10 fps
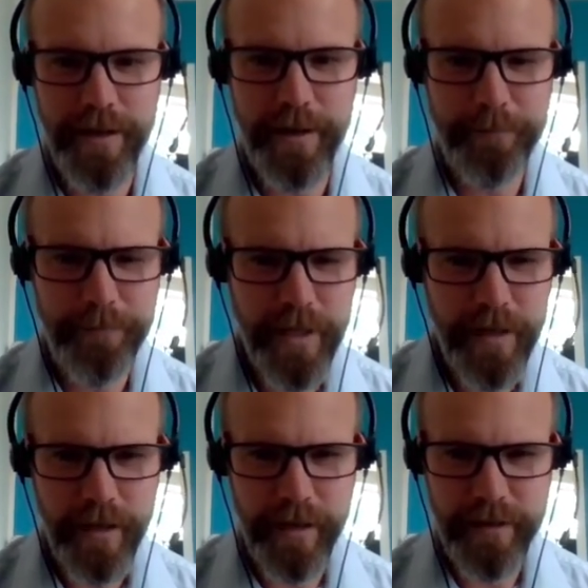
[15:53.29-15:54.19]

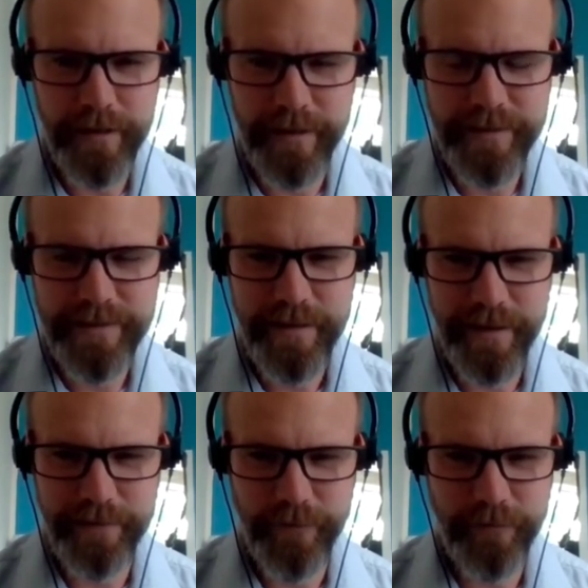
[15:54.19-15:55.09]
It
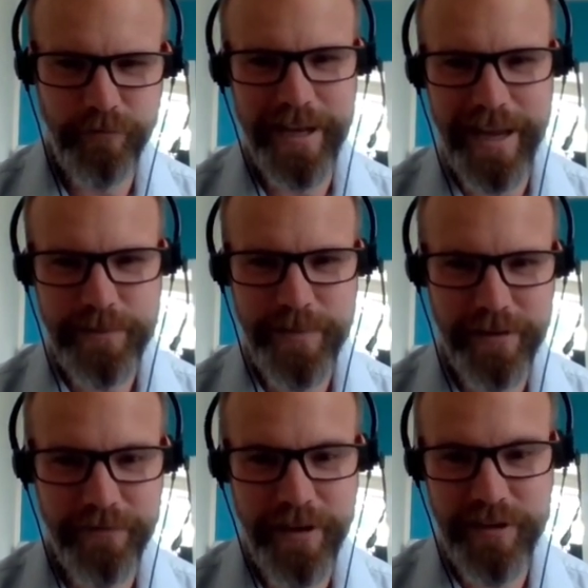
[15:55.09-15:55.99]
really has
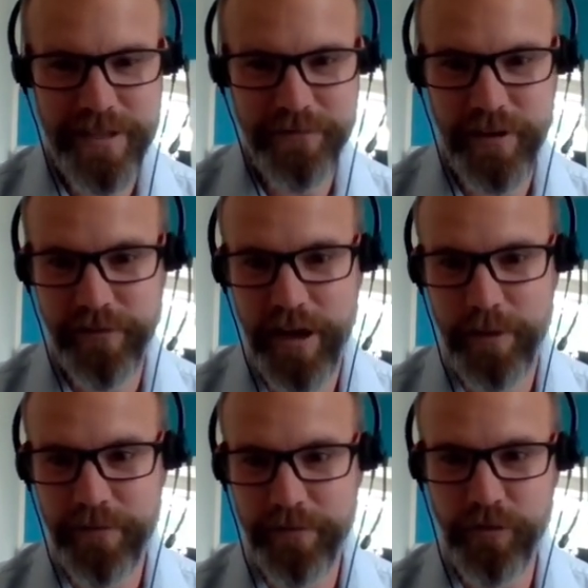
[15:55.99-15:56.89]
been a very different
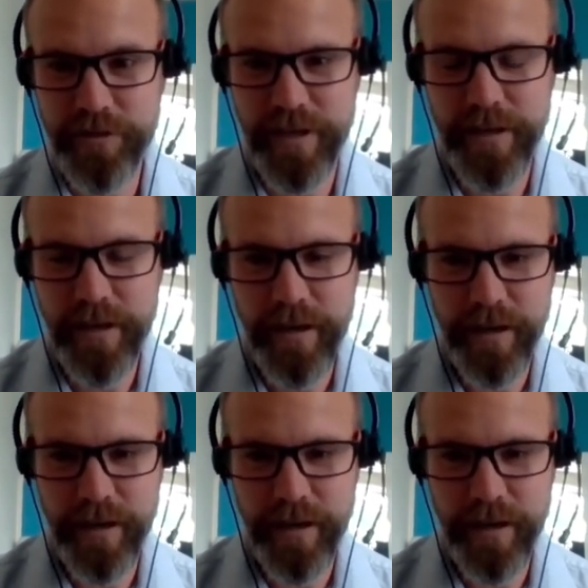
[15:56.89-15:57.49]
environment for us, and